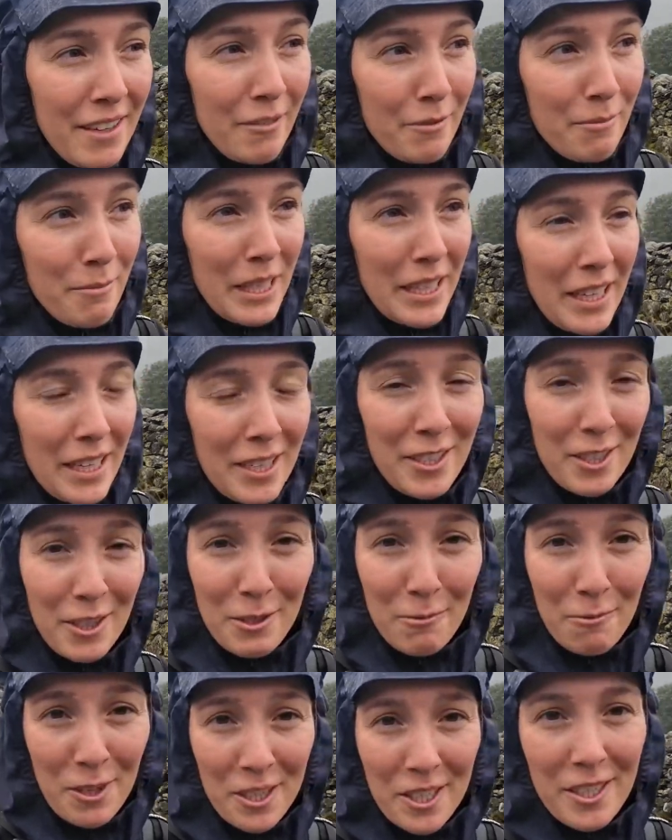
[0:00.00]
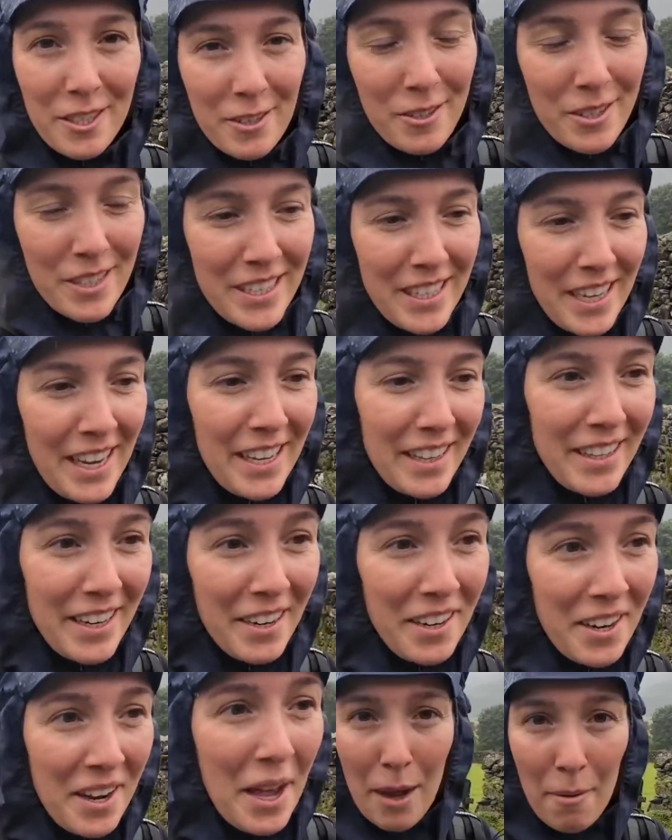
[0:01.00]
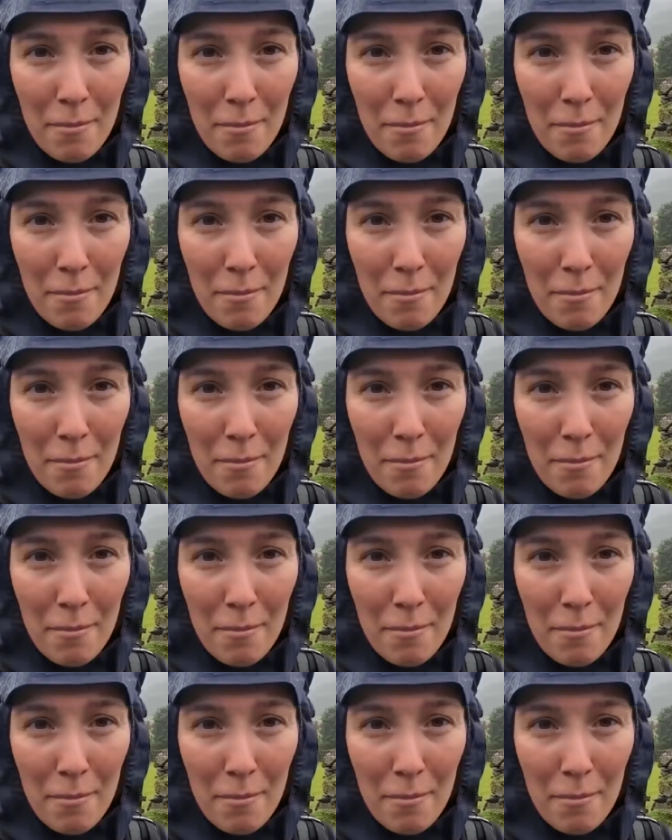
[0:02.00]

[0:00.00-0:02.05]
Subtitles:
of me that just wanted to stay there,